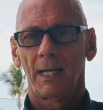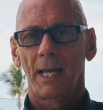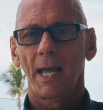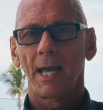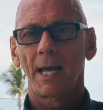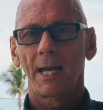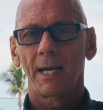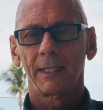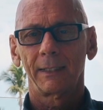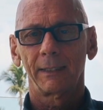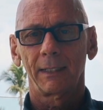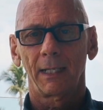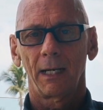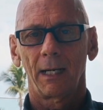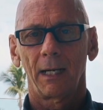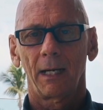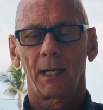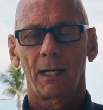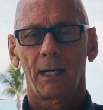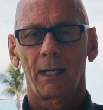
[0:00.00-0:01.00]
And
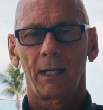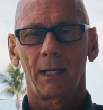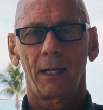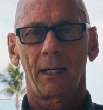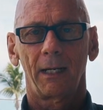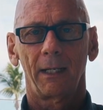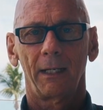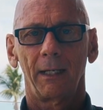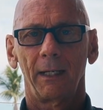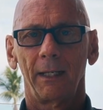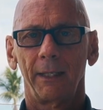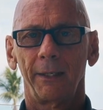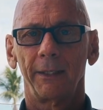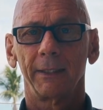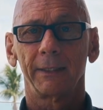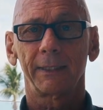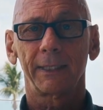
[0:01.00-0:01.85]
this